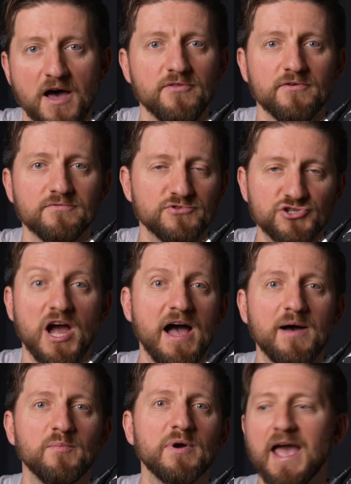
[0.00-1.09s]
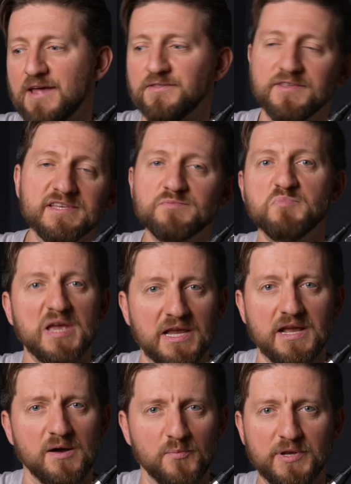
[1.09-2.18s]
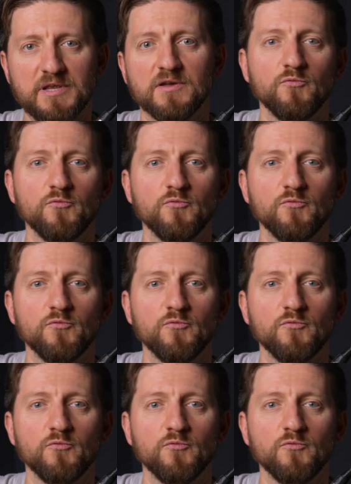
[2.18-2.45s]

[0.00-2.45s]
other job at this big company